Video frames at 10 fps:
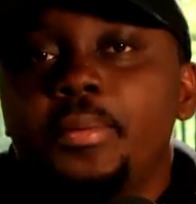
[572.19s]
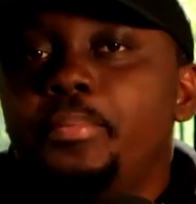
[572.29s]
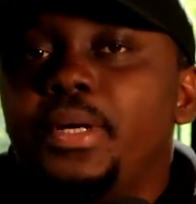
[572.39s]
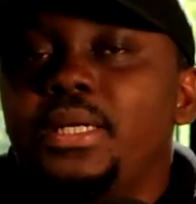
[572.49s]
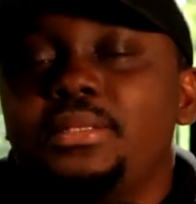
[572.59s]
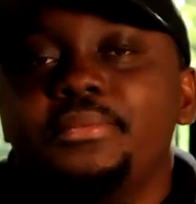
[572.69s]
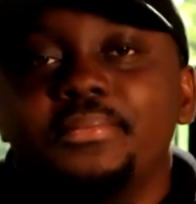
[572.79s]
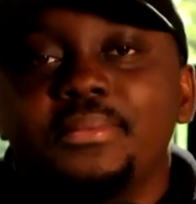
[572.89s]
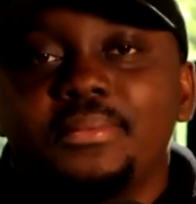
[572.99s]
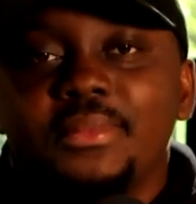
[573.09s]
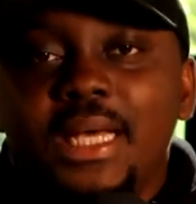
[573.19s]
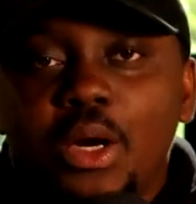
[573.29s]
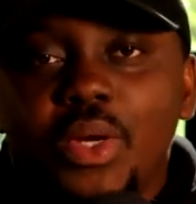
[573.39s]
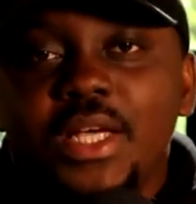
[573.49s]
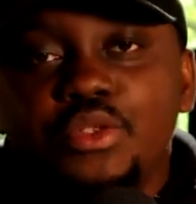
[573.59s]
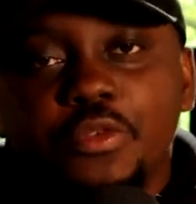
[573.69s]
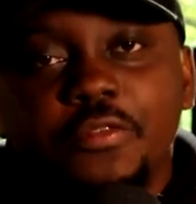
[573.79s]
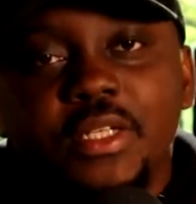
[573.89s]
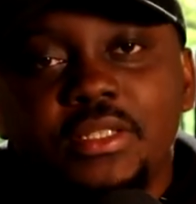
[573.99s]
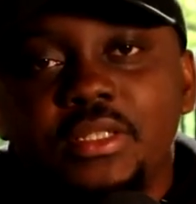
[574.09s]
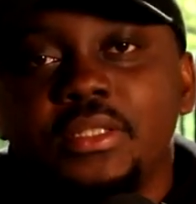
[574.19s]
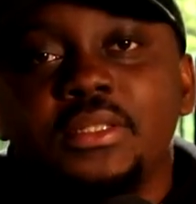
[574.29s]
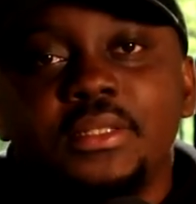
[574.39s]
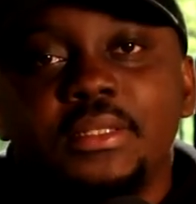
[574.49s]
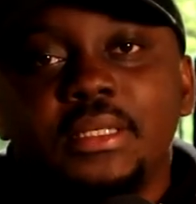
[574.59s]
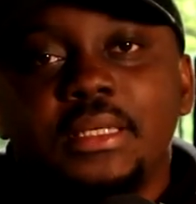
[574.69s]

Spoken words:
but there are ways to fix this.